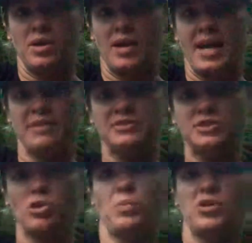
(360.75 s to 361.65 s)
I have
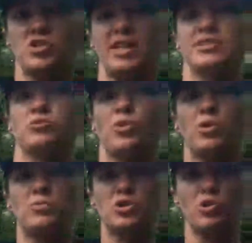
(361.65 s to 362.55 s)
so much less
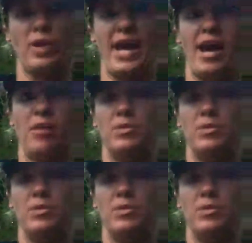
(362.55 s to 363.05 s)
room to grab